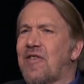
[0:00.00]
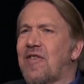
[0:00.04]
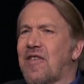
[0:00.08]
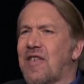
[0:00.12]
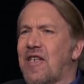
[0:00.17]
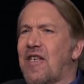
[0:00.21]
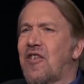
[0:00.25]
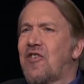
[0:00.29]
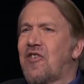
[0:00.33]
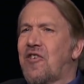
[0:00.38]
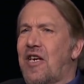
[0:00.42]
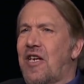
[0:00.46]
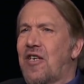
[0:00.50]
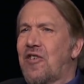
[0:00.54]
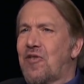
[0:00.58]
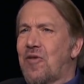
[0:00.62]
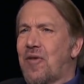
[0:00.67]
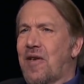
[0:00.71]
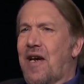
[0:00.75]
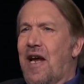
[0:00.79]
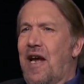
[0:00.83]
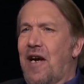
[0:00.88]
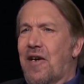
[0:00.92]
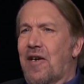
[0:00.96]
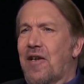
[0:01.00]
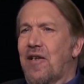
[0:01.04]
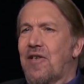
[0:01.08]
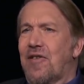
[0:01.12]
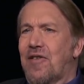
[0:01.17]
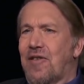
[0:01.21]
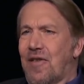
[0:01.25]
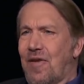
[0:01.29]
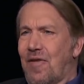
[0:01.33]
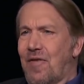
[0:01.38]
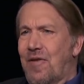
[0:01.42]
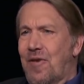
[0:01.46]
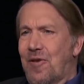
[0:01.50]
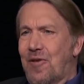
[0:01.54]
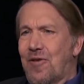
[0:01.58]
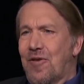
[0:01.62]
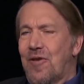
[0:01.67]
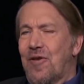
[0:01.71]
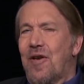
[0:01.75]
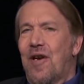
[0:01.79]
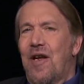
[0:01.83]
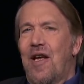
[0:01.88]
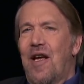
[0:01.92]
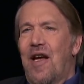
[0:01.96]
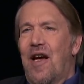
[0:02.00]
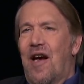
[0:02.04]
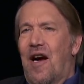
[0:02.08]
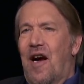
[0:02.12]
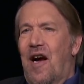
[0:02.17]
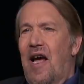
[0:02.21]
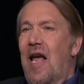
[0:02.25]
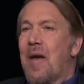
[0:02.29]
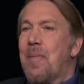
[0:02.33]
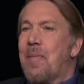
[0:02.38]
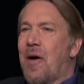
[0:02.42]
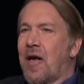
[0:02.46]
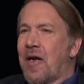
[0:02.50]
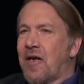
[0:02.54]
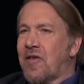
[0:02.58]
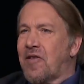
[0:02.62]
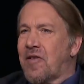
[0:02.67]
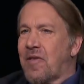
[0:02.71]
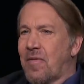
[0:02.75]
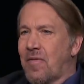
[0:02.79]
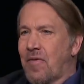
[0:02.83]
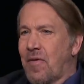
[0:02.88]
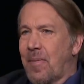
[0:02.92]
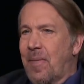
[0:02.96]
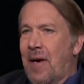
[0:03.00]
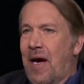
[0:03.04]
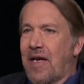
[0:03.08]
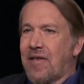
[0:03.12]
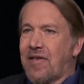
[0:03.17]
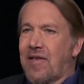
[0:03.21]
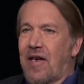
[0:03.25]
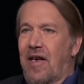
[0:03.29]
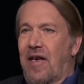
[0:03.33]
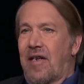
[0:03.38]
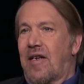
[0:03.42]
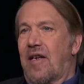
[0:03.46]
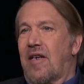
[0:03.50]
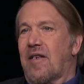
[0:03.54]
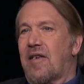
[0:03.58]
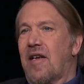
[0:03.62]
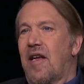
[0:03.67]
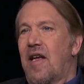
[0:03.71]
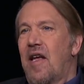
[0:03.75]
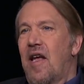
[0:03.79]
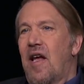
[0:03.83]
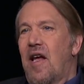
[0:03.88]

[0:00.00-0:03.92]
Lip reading: It's going to change their calculus in the future and punish them for past conduct.